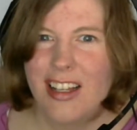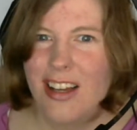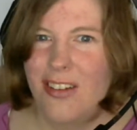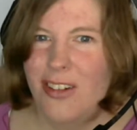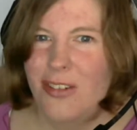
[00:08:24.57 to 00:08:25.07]

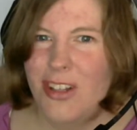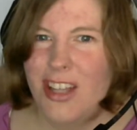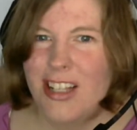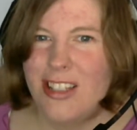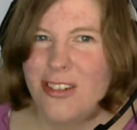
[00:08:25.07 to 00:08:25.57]
I wonder where
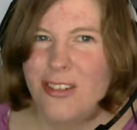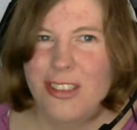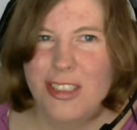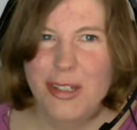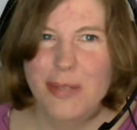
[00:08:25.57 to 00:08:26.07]
that's
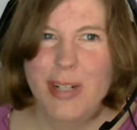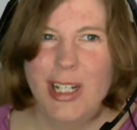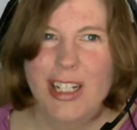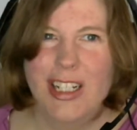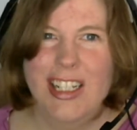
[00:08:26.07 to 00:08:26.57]
going to,
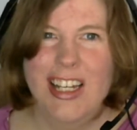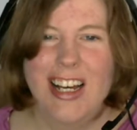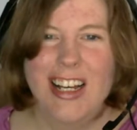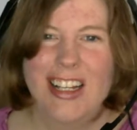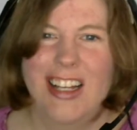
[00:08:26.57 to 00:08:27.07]
but
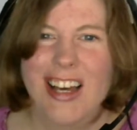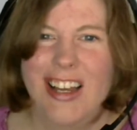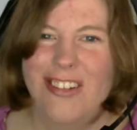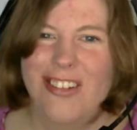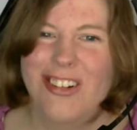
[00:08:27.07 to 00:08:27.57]
yeah, I
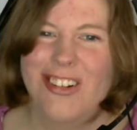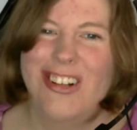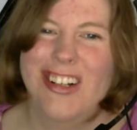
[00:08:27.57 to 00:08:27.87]
don't know.